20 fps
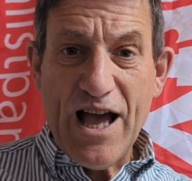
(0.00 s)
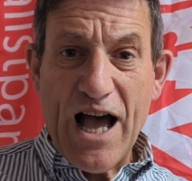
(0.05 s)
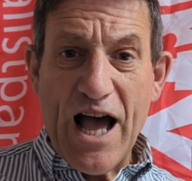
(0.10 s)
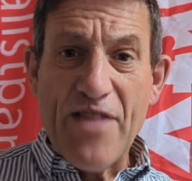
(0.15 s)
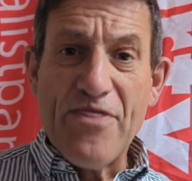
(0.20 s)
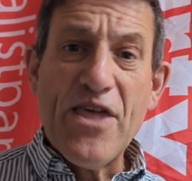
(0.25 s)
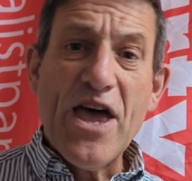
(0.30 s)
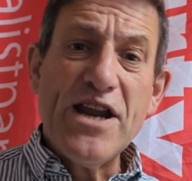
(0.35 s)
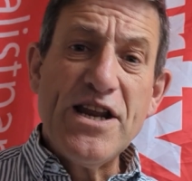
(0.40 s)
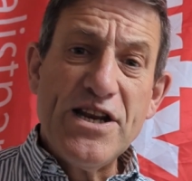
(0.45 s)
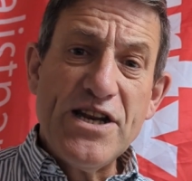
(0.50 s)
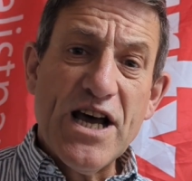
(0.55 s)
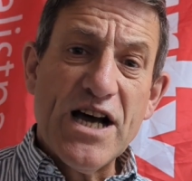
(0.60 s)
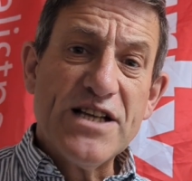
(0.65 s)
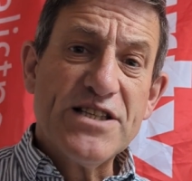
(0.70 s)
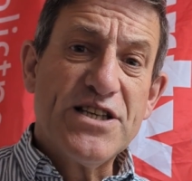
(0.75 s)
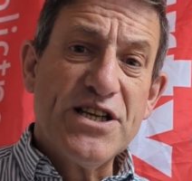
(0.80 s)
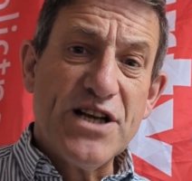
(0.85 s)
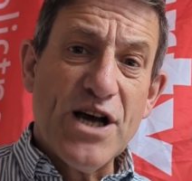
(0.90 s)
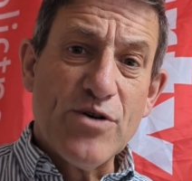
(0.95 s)
And then in
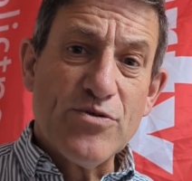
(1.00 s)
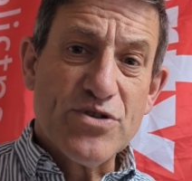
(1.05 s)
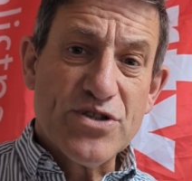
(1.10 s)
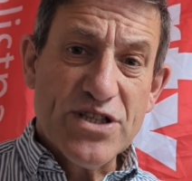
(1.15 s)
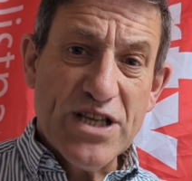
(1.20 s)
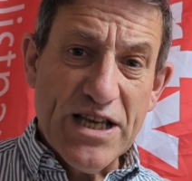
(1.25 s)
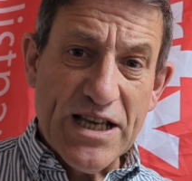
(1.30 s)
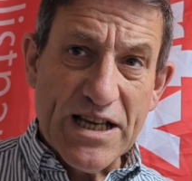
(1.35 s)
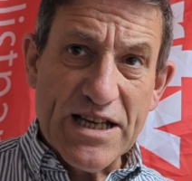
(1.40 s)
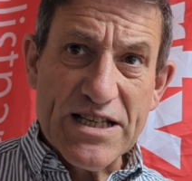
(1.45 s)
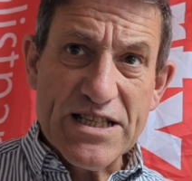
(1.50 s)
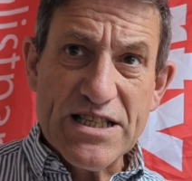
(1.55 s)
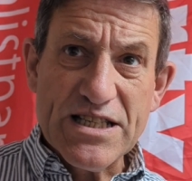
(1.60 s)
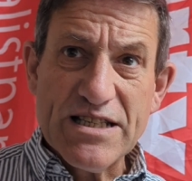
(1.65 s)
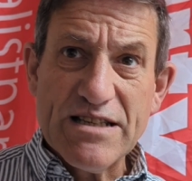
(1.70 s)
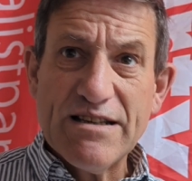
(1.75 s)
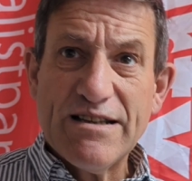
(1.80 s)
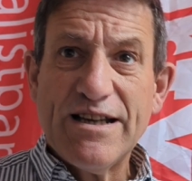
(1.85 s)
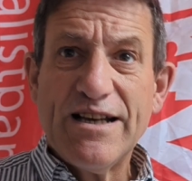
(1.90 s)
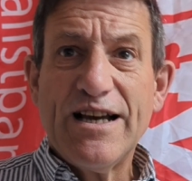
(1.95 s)
1906,